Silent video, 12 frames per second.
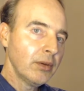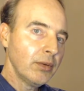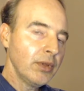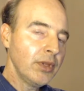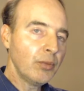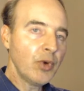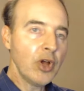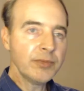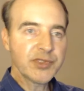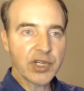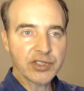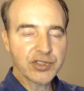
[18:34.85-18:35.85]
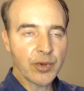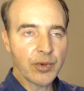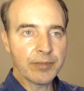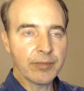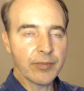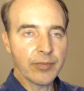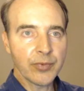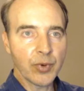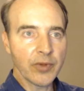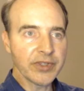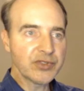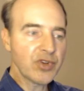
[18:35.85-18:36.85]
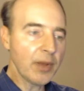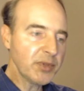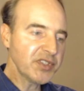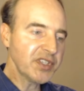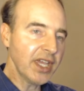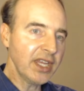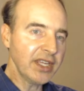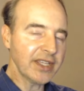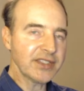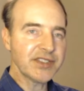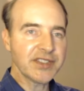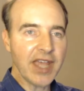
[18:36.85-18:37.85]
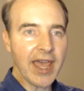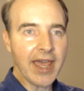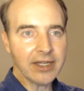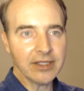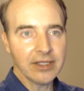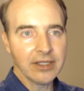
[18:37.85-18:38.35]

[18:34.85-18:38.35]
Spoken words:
And, you know, Rome starts going through all these troubles again. It gets sacked.